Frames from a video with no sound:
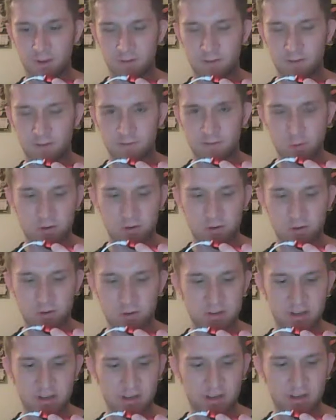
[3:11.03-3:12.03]
vulgar
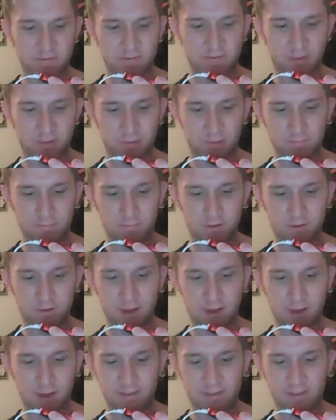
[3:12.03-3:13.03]
stuff, or
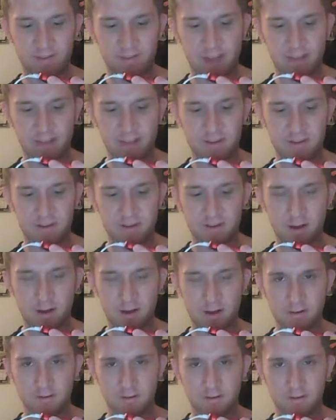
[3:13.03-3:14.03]
graphic violence talk,
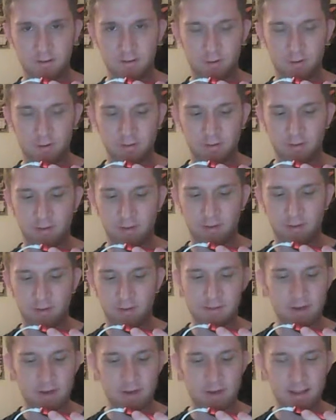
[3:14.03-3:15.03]
or threats or
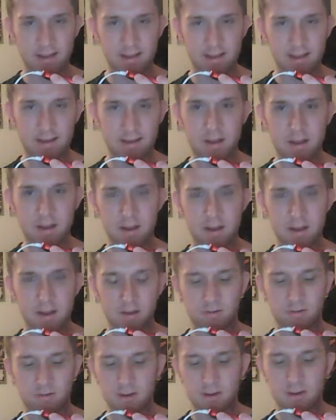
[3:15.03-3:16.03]
anything,
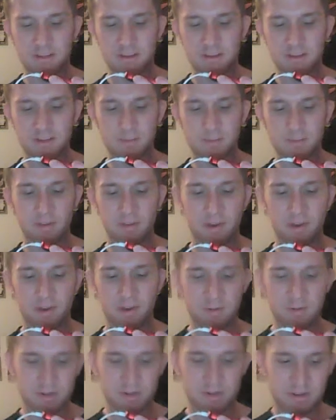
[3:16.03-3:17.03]
criticism of the
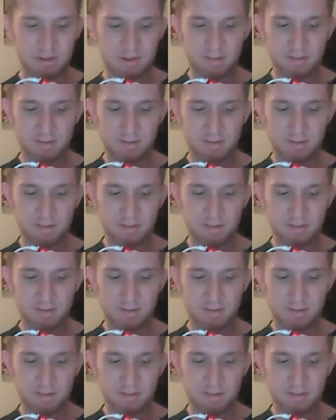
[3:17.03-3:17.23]
host,